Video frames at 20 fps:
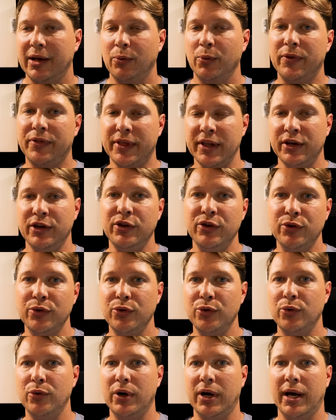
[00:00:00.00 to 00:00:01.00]
With the
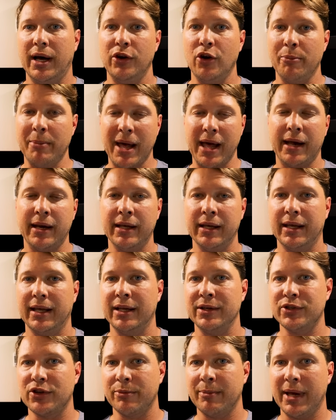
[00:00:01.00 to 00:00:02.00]
new Nomadic
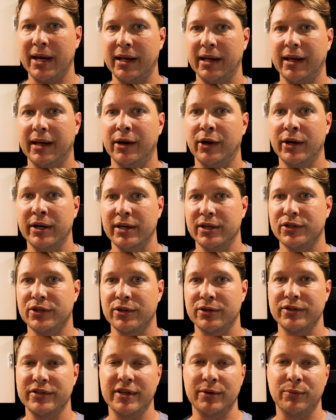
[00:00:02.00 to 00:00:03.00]
and Domatic air
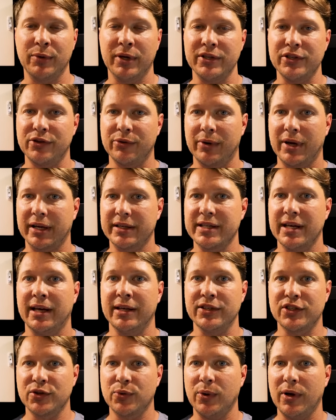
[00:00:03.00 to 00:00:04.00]
conditioners that run direct
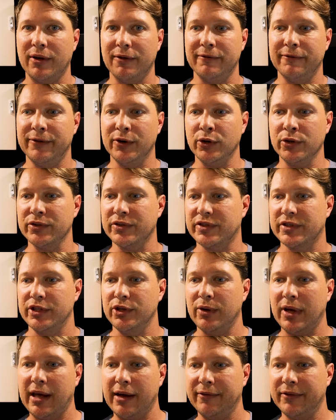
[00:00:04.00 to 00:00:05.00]
on 12 volts,
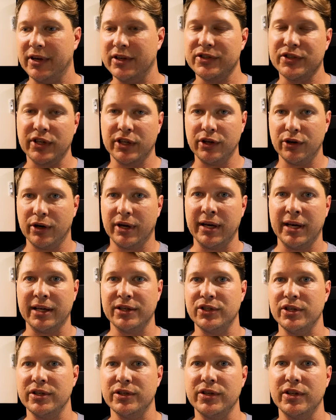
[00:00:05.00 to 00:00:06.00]
you have a secure
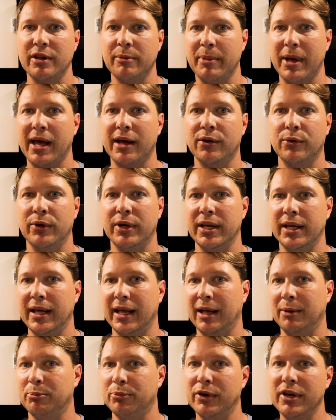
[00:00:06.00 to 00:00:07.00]
connection to the battery
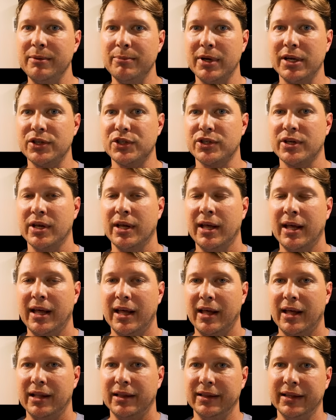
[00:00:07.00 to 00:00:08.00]
and pretty much
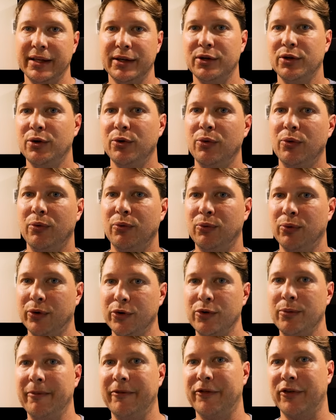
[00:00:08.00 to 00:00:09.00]
little
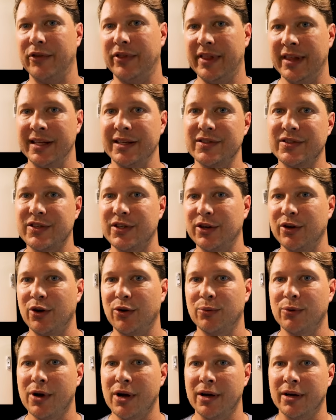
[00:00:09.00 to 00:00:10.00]
room for things to
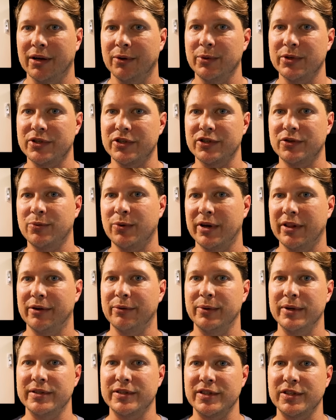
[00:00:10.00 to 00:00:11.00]
go wrong, which is one of
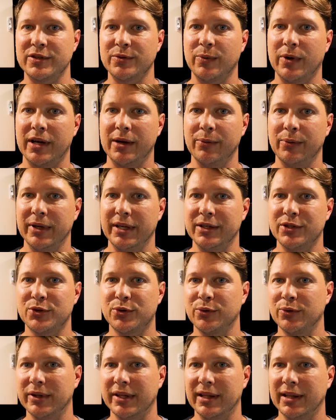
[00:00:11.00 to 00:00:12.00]
the reasons why we
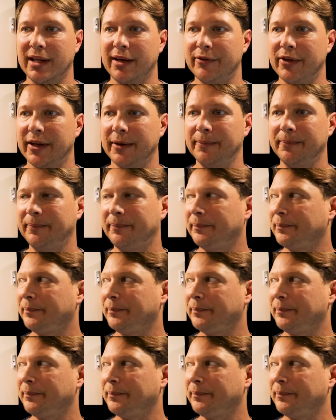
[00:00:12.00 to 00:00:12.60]
truly love it.